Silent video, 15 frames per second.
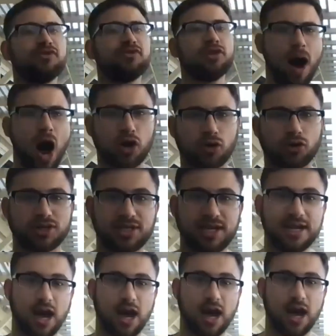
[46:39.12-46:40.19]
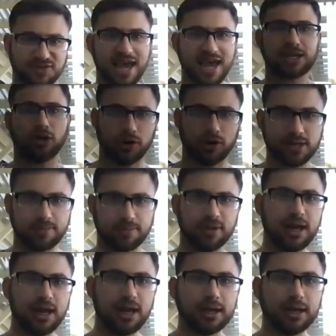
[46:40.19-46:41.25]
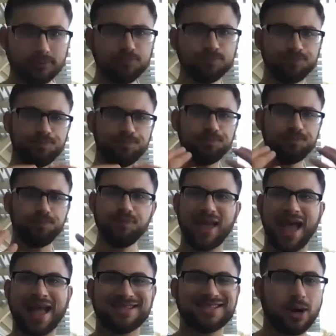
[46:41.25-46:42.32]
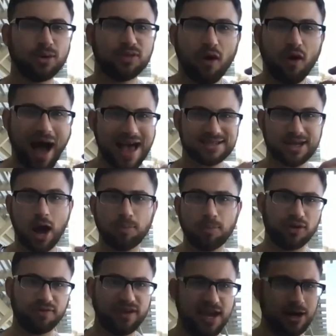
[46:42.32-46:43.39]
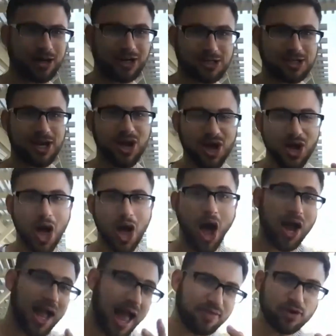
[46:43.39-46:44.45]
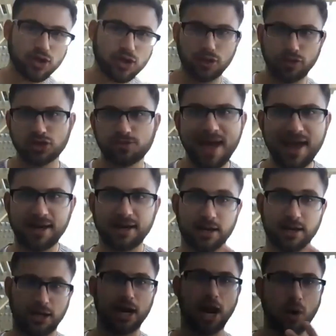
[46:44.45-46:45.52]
of democracy, of secularism. And so in the last couple of years, again, there's been,